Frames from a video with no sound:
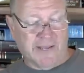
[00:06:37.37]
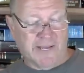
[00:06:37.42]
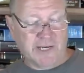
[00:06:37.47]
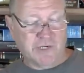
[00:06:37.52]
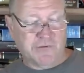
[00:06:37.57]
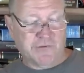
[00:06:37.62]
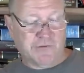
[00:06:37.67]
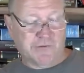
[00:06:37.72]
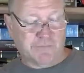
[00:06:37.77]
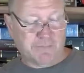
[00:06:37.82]

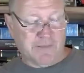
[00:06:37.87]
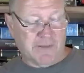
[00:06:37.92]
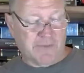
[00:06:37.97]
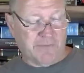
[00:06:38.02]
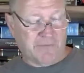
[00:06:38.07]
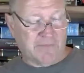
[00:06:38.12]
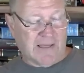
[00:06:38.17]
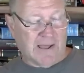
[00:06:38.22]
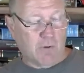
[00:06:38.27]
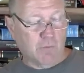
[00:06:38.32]
agencies
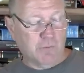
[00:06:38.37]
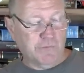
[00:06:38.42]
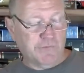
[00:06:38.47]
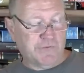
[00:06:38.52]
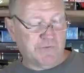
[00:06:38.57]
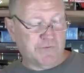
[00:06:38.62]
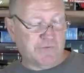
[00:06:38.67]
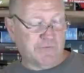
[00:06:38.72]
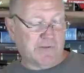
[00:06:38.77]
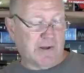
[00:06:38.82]
spent
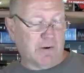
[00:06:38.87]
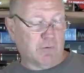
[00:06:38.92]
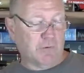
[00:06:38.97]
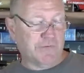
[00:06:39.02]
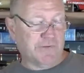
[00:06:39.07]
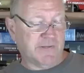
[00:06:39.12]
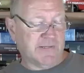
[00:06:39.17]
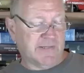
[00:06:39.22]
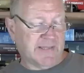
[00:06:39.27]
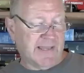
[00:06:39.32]
thousands of
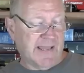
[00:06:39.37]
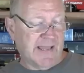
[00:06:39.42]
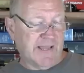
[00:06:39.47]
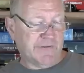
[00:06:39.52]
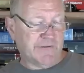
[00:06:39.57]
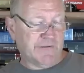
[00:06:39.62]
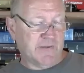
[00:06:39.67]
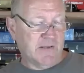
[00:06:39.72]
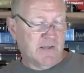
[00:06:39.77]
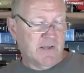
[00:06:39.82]
hours on the
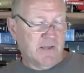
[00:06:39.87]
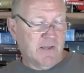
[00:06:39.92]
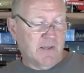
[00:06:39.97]
case.